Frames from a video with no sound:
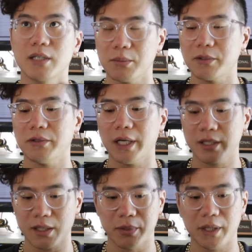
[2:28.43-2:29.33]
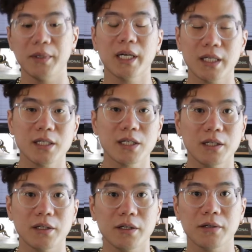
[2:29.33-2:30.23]
double as the playback
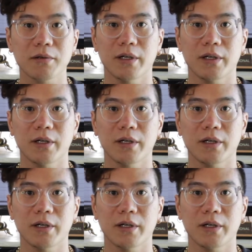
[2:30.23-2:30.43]
engineer